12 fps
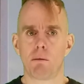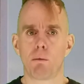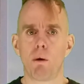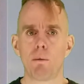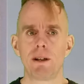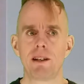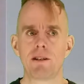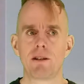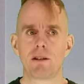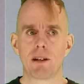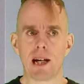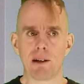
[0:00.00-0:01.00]
what we need to
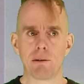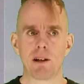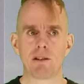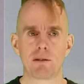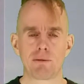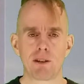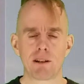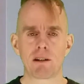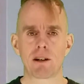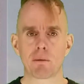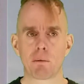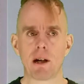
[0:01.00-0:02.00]
do now is to figure
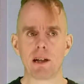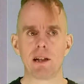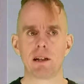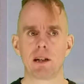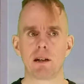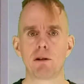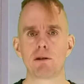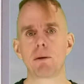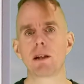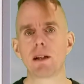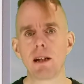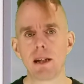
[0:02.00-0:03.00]
out a way in which
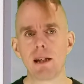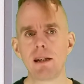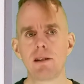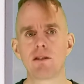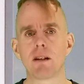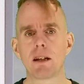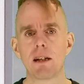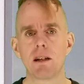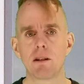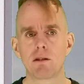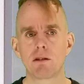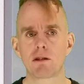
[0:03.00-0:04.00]
we can easily
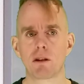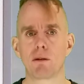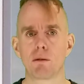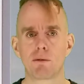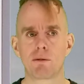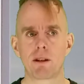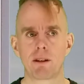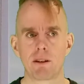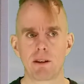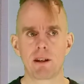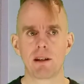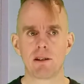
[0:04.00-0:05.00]
solve
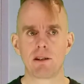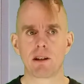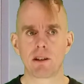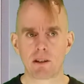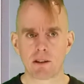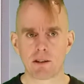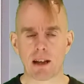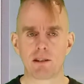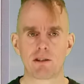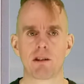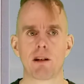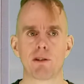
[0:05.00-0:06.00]
these
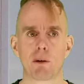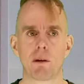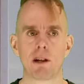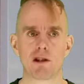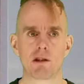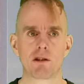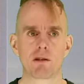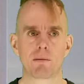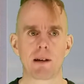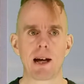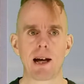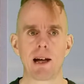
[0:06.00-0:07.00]
sets of equations.
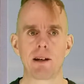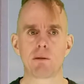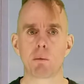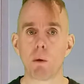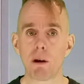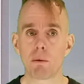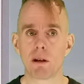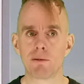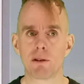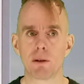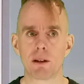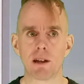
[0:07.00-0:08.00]
And one way
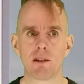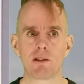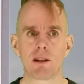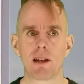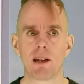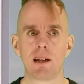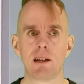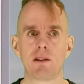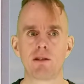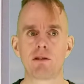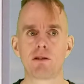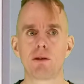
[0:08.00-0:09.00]
of doing this
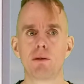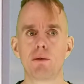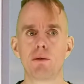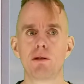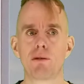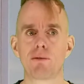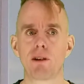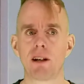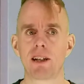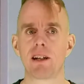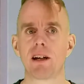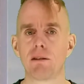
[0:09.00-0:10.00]
is to
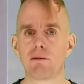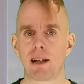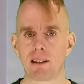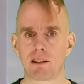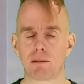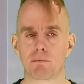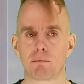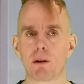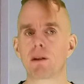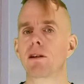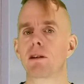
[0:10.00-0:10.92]
define a vector, what I'm